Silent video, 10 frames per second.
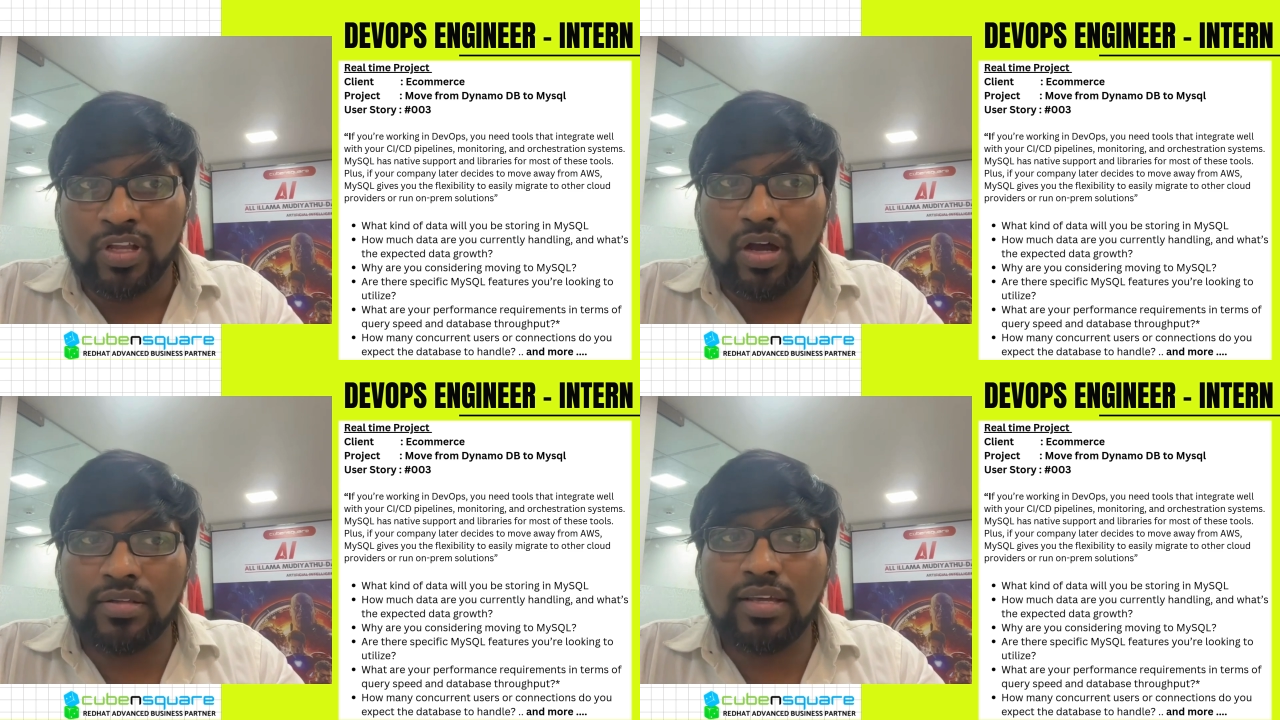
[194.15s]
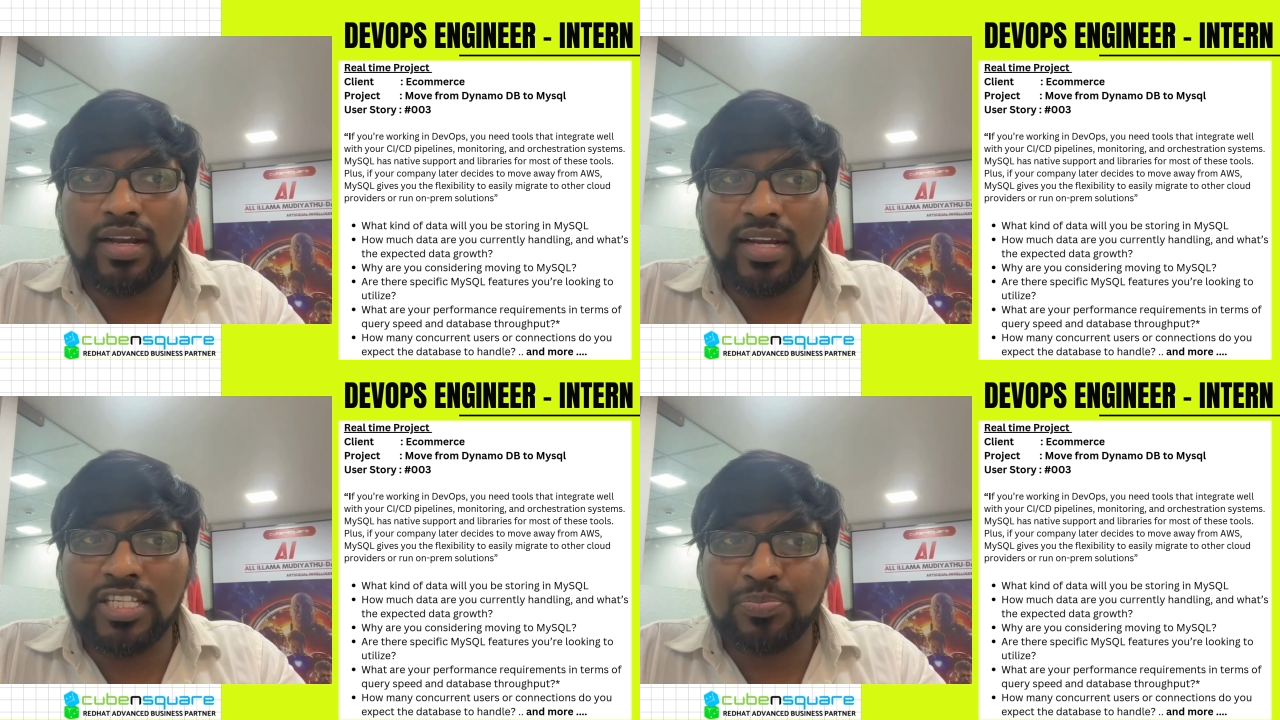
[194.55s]
Are there
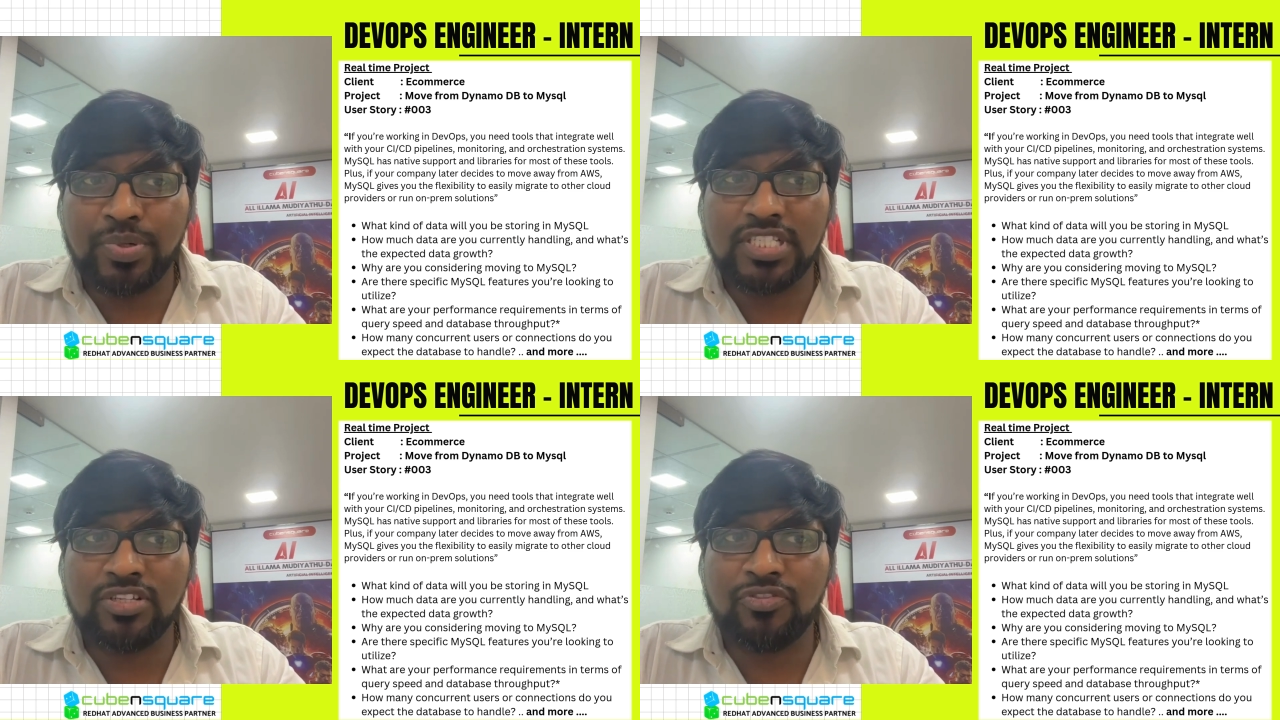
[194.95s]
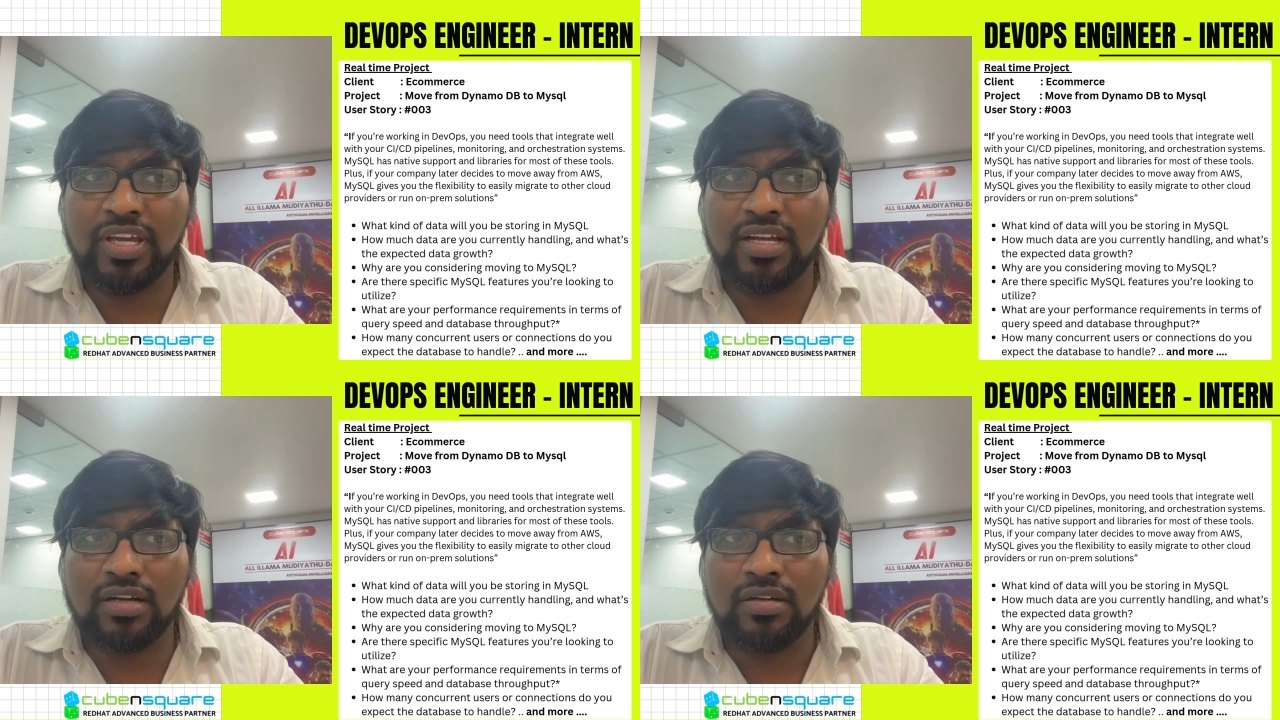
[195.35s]
any
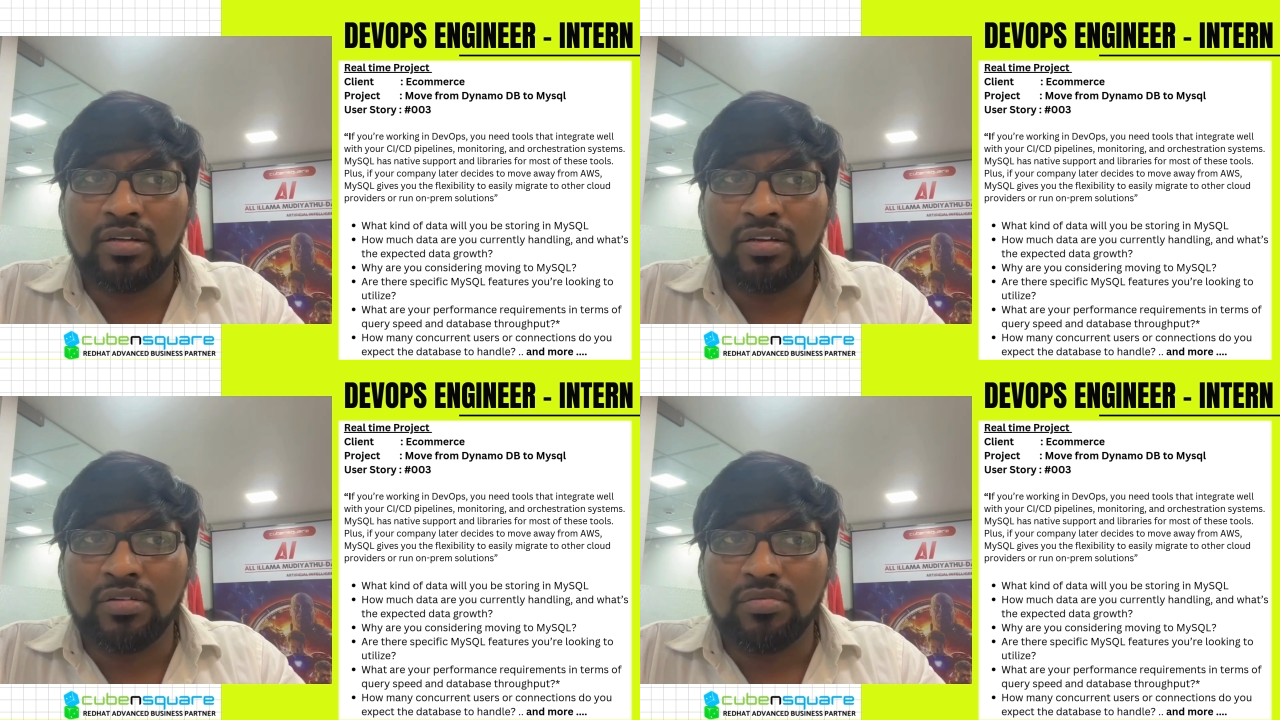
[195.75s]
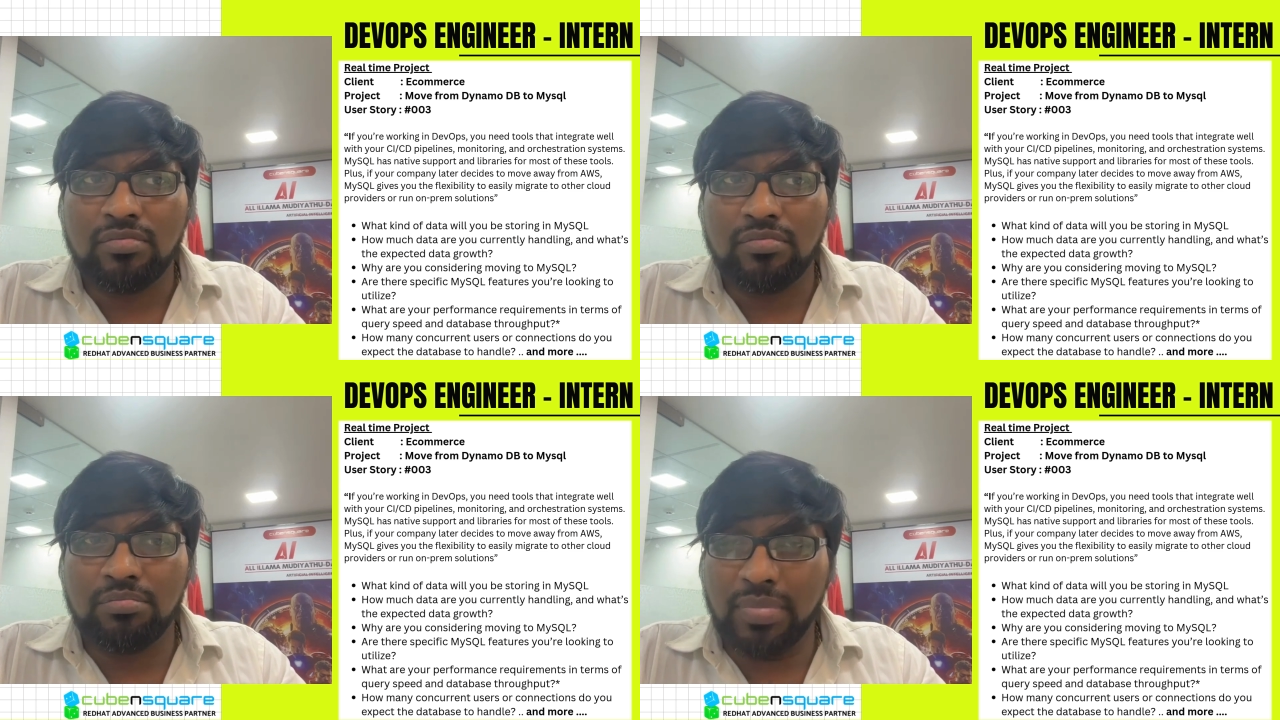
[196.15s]
specific
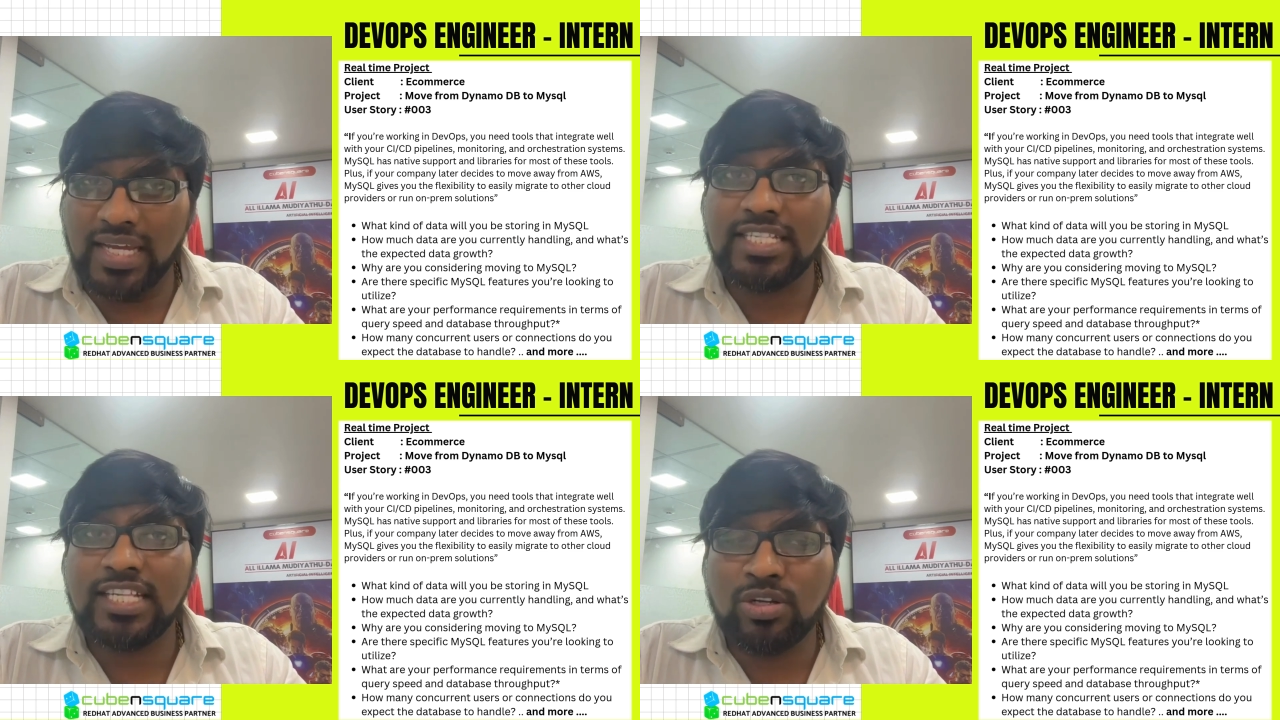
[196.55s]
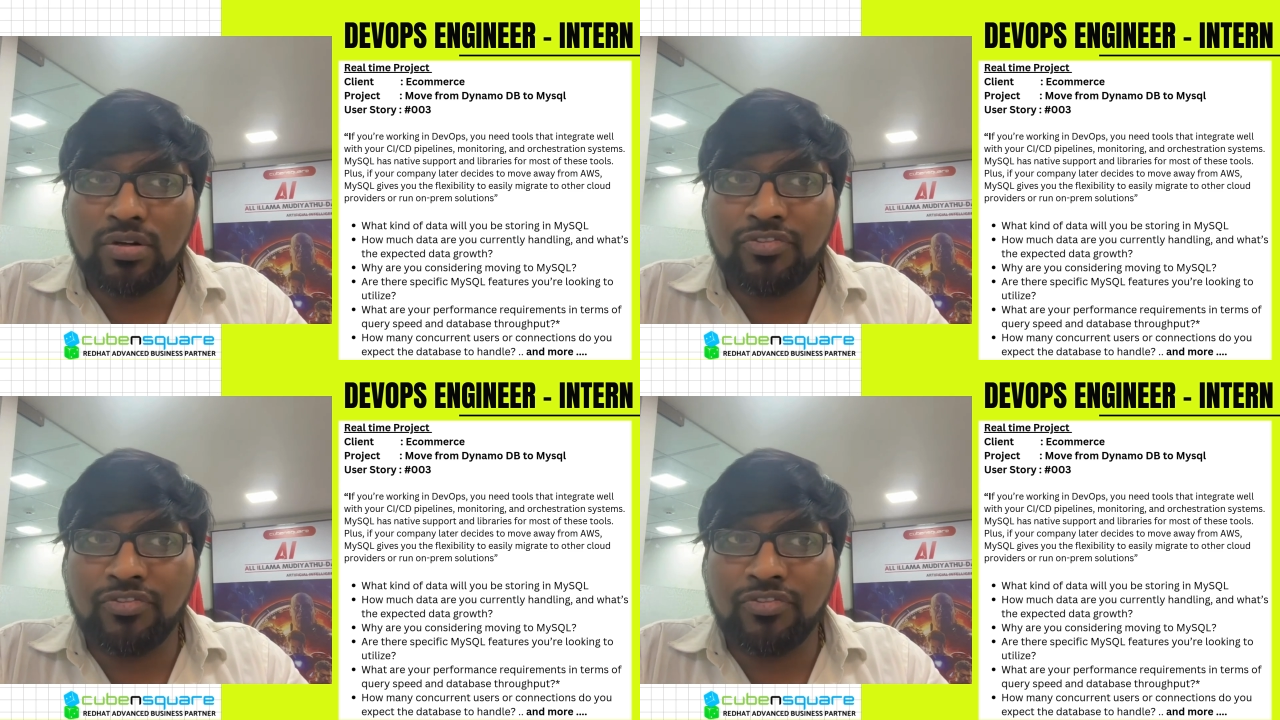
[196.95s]
MySQL